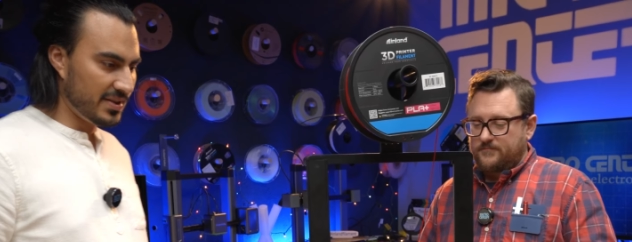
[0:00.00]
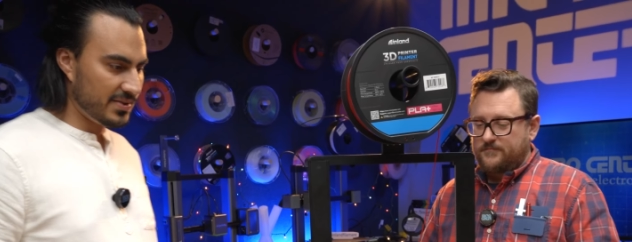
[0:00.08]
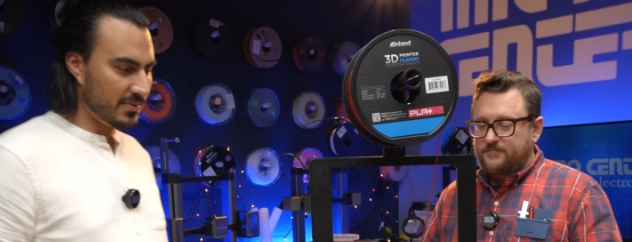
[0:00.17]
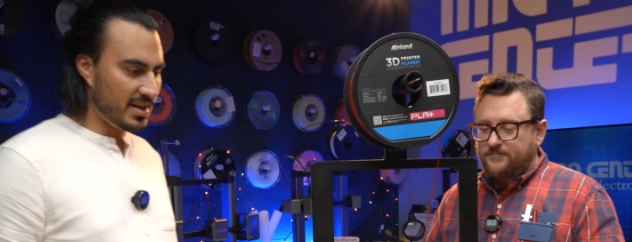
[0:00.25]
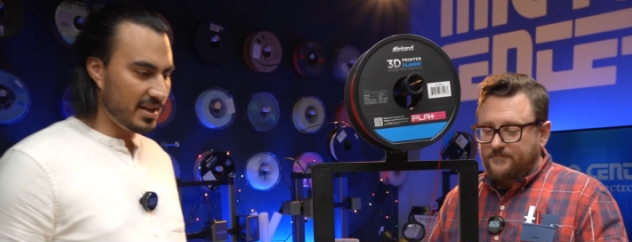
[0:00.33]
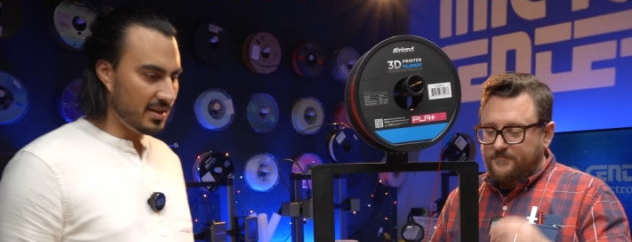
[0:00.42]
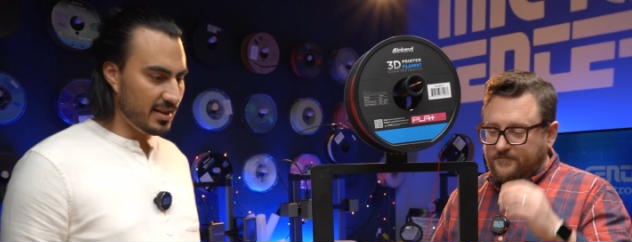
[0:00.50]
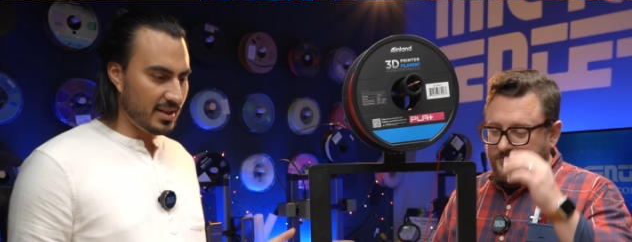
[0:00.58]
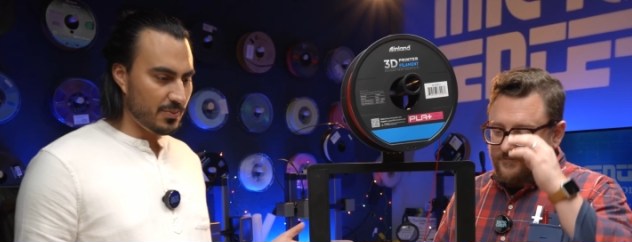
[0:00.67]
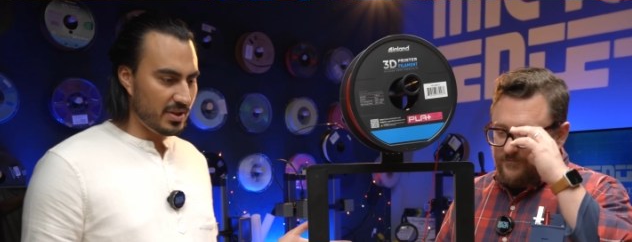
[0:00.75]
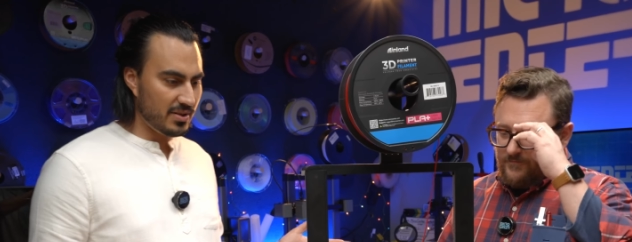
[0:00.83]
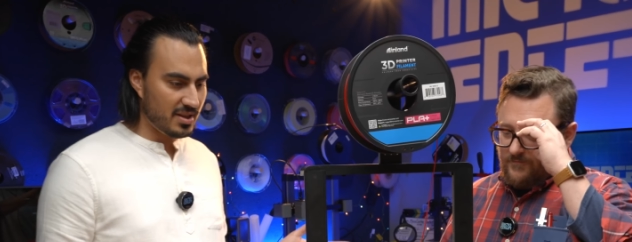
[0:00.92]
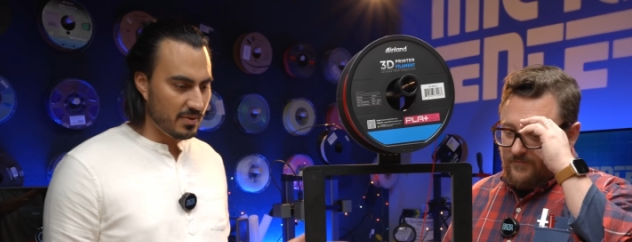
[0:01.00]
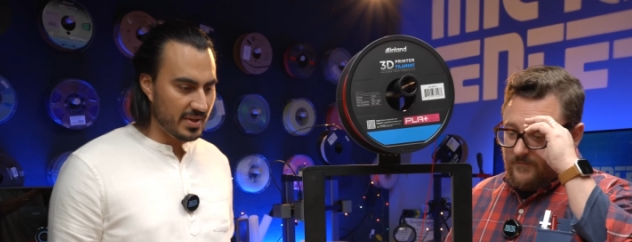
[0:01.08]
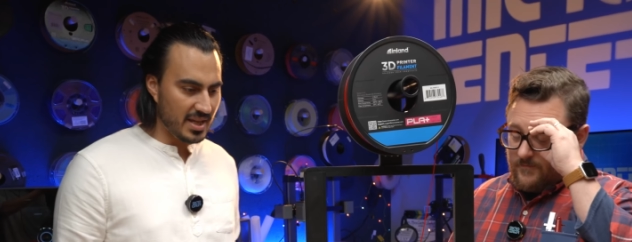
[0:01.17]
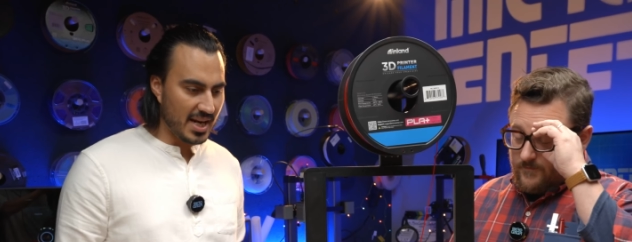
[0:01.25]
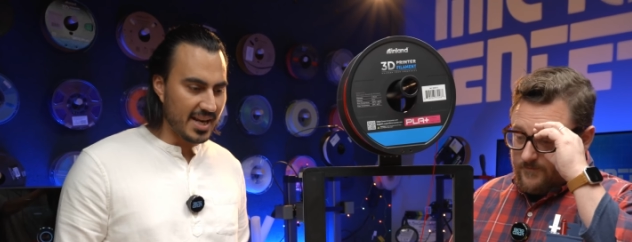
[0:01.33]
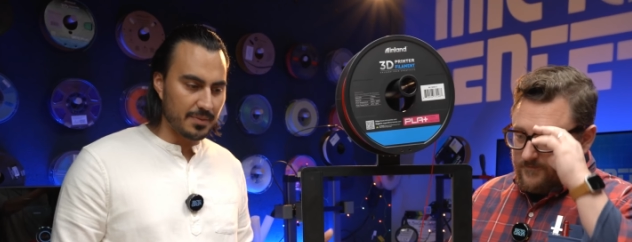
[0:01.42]
Speaker 1: this, right? Like when you tell me
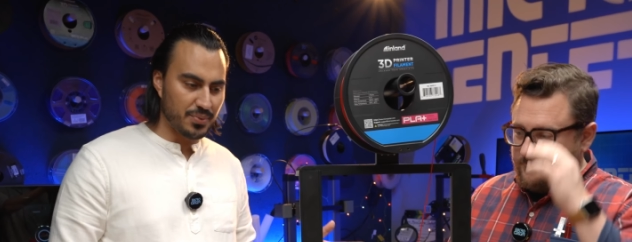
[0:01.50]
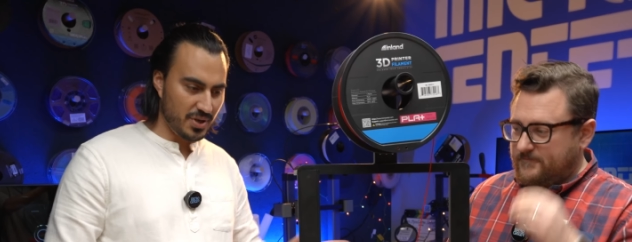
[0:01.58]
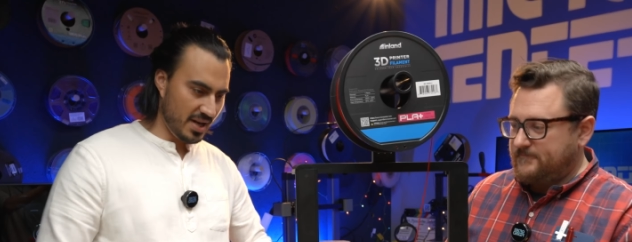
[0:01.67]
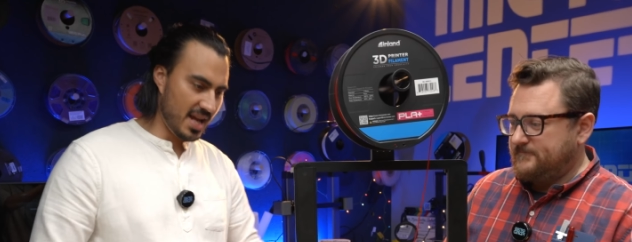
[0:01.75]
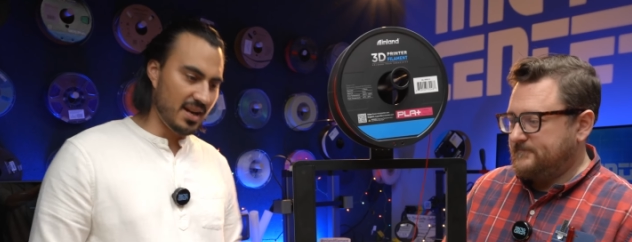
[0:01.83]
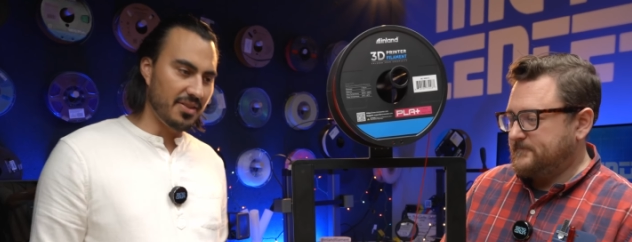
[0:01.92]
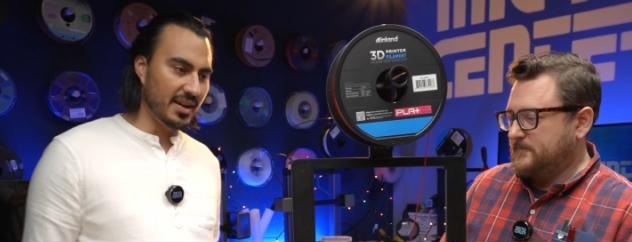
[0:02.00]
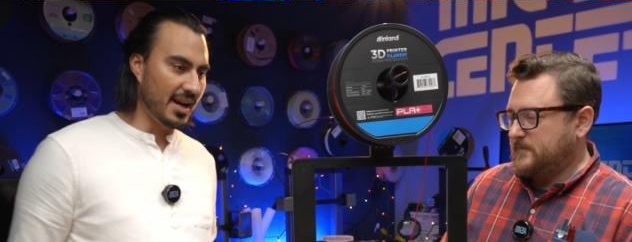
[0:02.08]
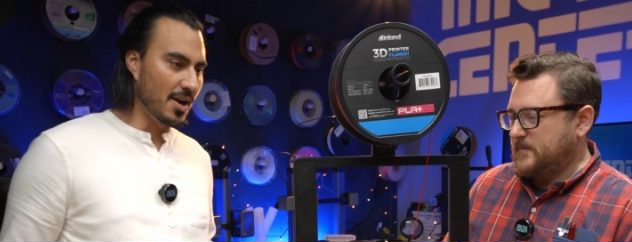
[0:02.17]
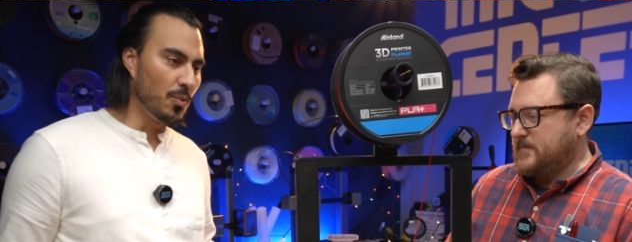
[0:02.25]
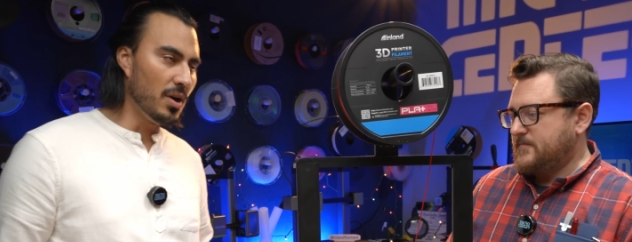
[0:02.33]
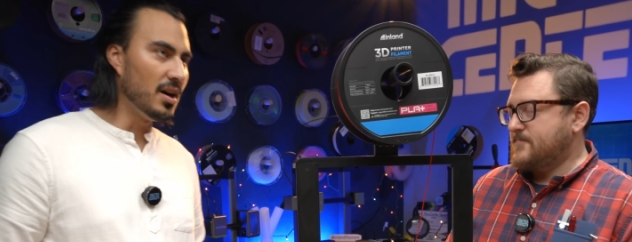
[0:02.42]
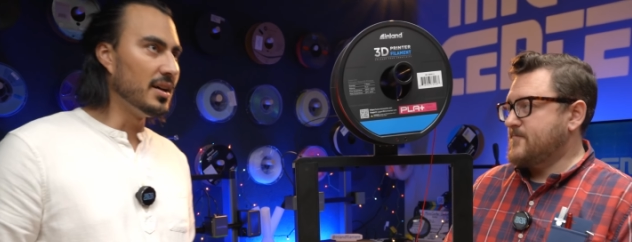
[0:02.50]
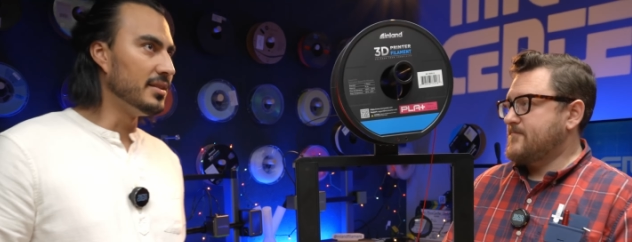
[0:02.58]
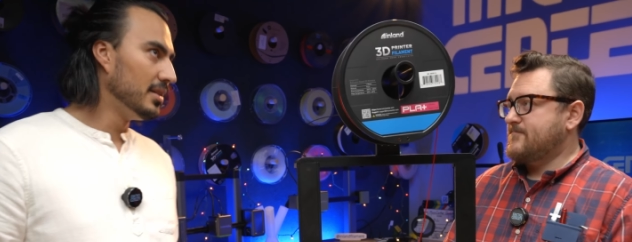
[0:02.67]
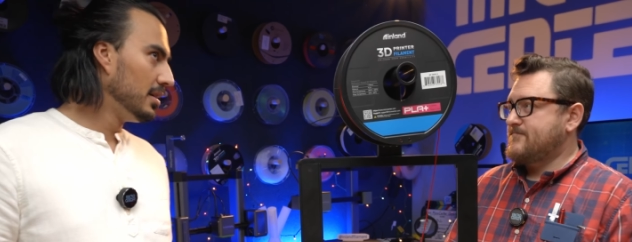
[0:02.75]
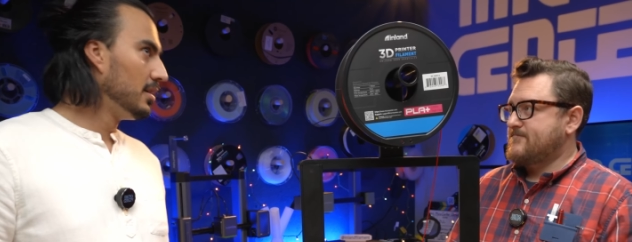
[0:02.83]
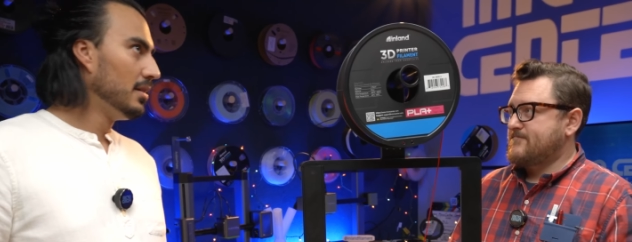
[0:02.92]
that I can print anything I want,
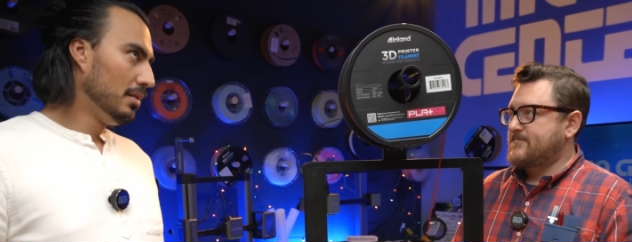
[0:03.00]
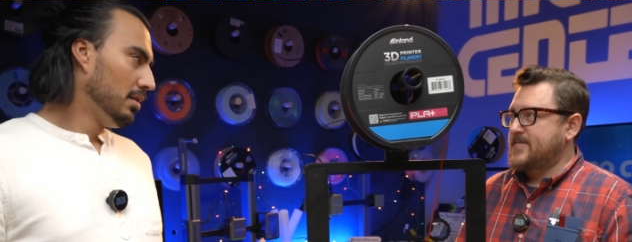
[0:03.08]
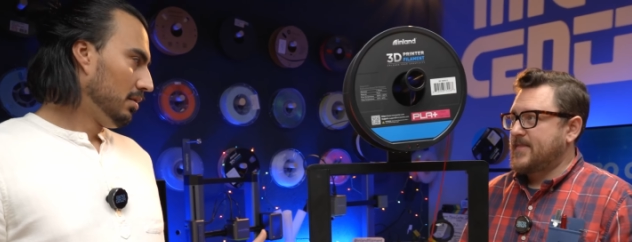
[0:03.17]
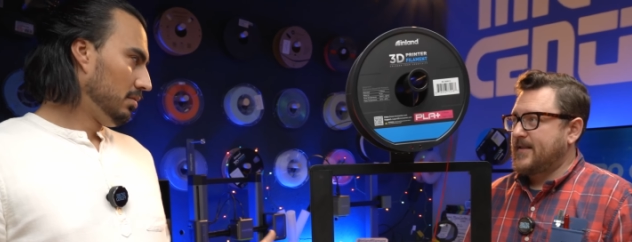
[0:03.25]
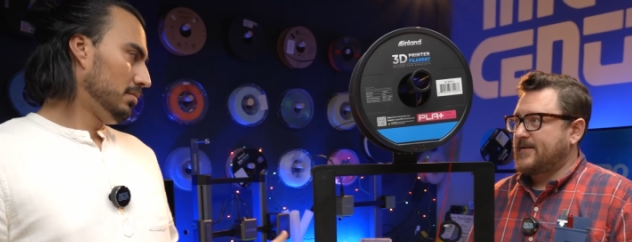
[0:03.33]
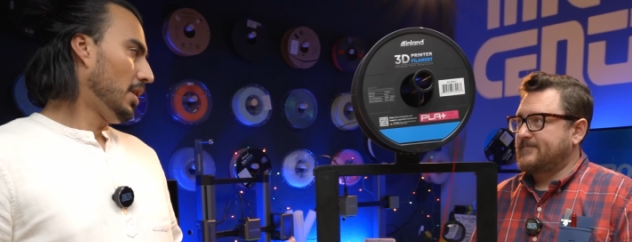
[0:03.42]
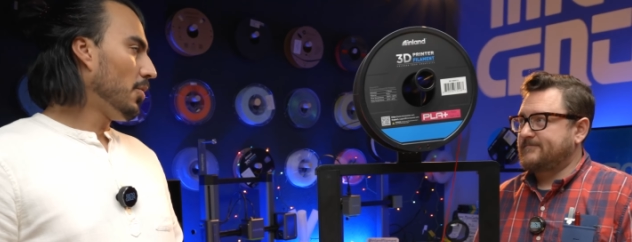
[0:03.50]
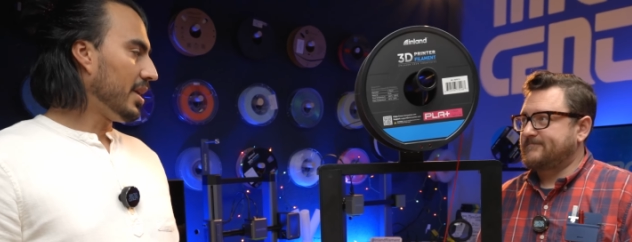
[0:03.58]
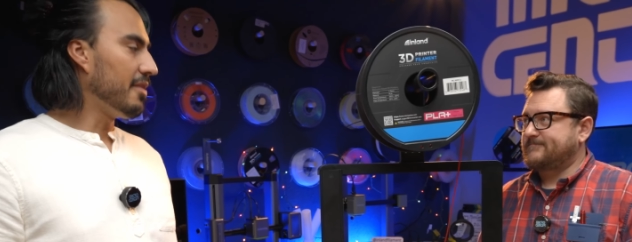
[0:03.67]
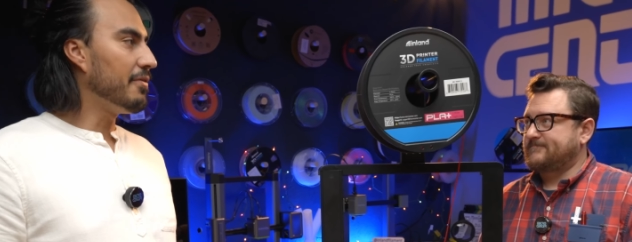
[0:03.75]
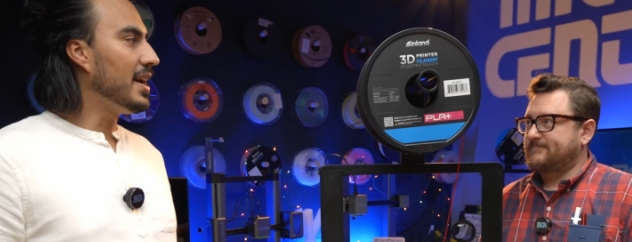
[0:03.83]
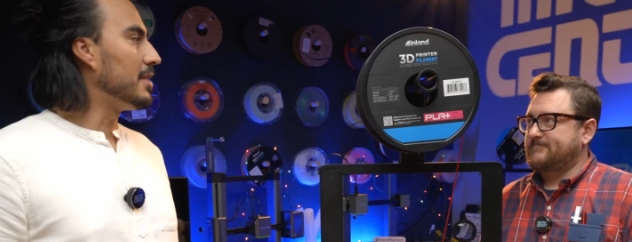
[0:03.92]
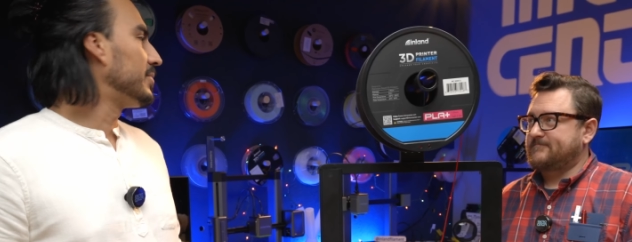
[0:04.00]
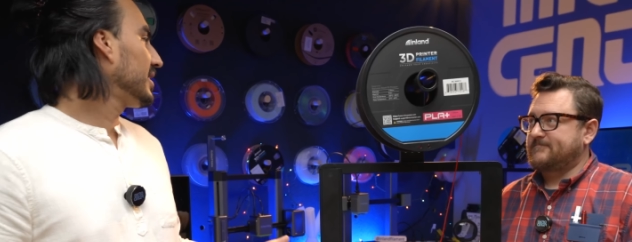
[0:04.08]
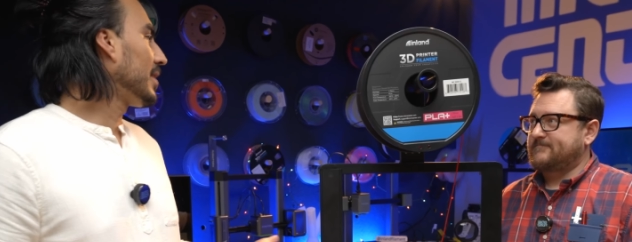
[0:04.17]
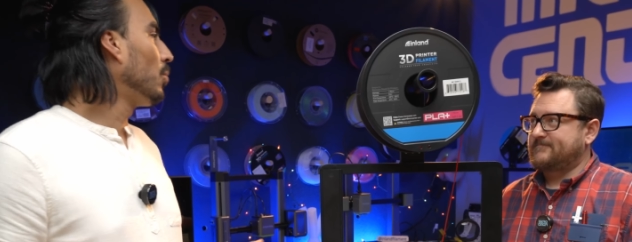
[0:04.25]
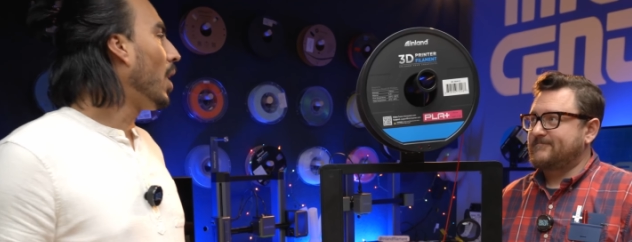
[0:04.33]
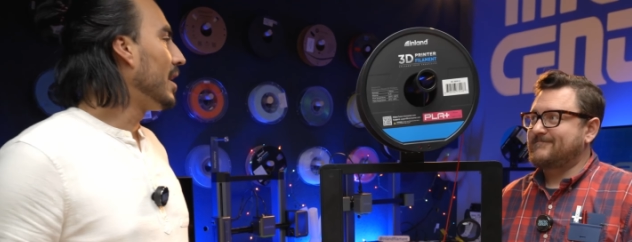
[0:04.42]
okay, fine, but
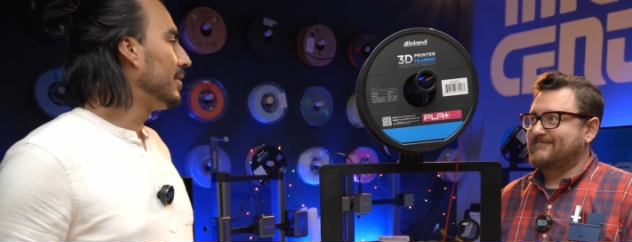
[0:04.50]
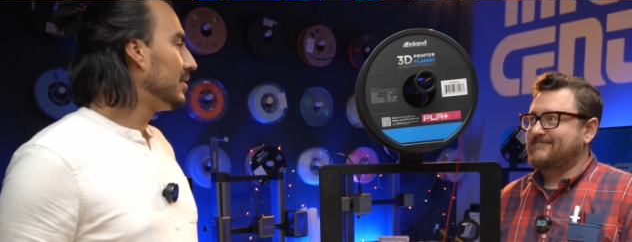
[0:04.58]
like what?